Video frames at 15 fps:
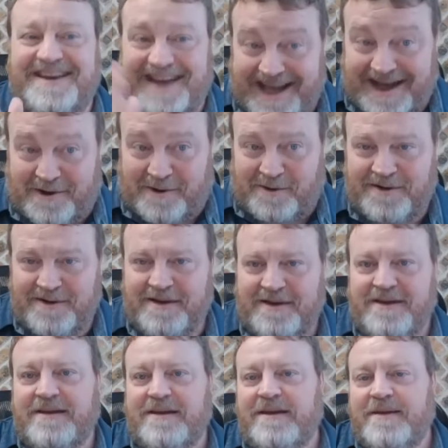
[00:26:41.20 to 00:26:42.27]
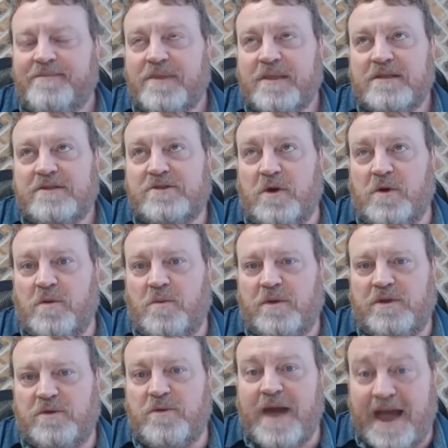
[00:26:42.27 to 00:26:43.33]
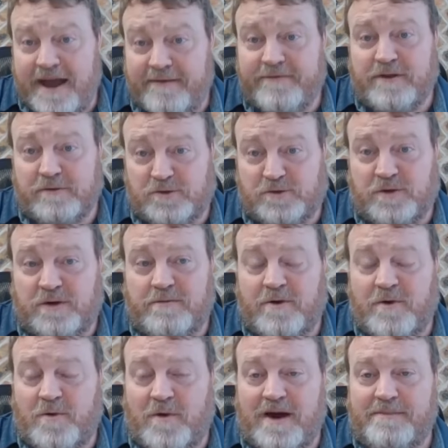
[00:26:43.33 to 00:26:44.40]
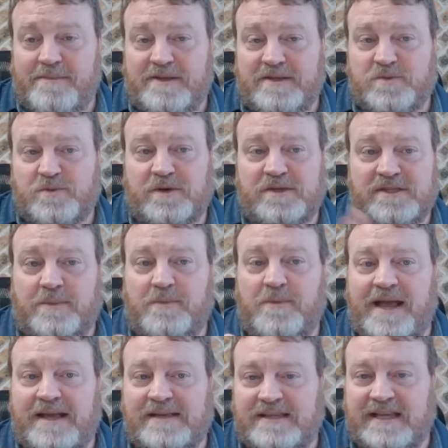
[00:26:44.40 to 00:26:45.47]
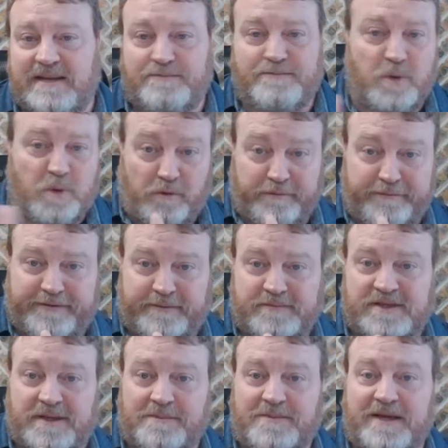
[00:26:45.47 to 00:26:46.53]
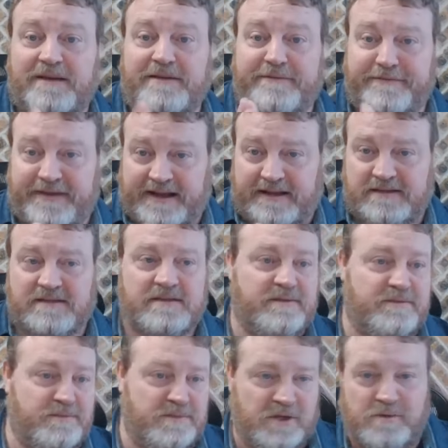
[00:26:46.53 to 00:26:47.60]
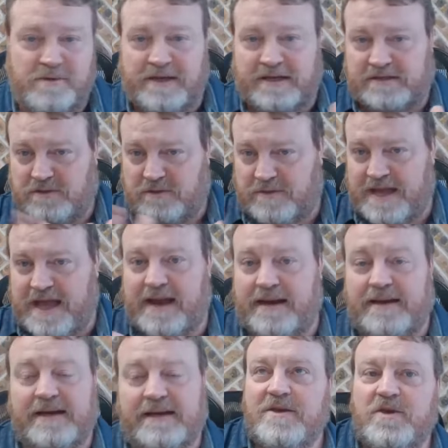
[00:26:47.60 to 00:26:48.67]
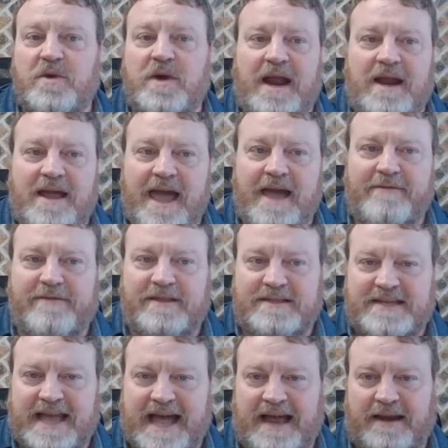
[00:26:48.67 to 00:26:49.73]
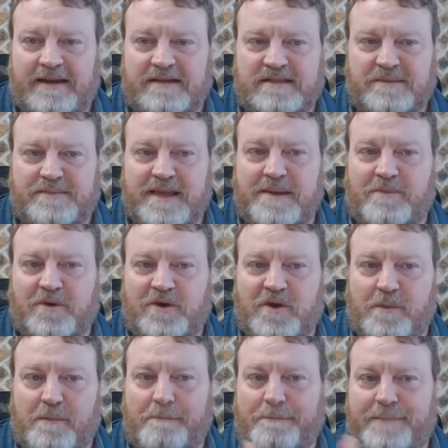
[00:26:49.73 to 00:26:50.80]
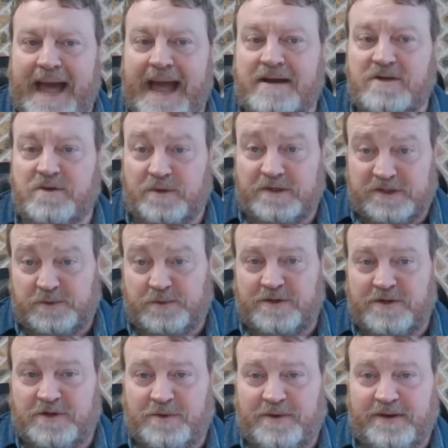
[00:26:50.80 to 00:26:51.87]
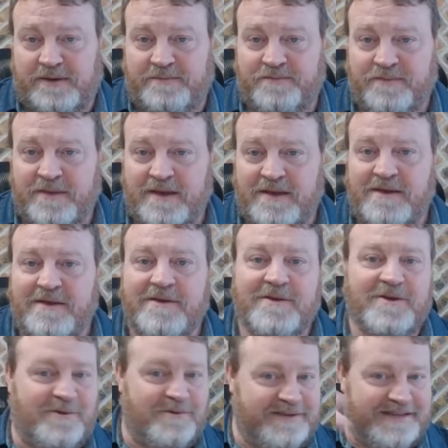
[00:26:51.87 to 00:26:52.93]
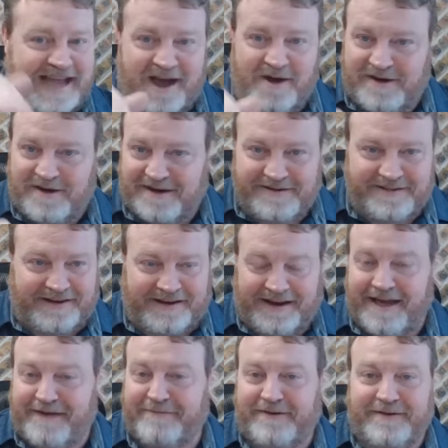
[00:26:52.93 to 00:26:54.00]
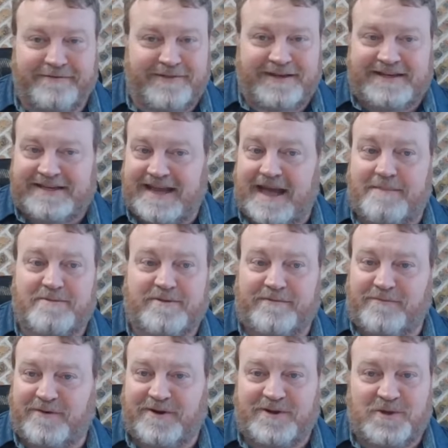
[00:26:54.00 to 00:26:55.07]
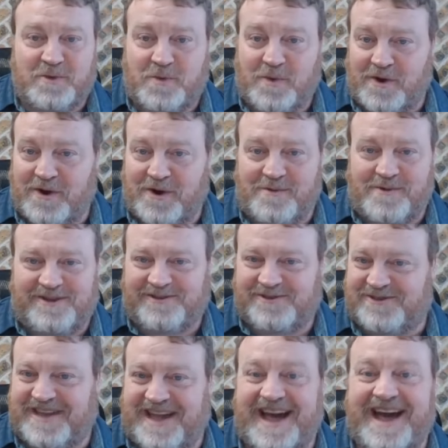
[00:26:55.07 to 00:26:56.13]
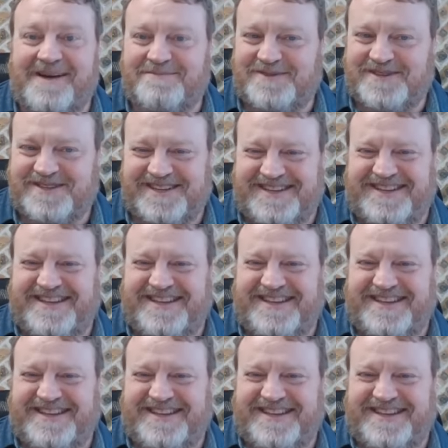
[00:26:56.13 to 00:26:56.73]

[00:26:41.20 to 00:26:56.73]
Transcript: now. So when you have those sort of requirements where someone has to get pulled from something to fix, do this, do that. And you got to have the talent to be able to go back to what you were doing, go down the level of the depth of where you were when you stopped.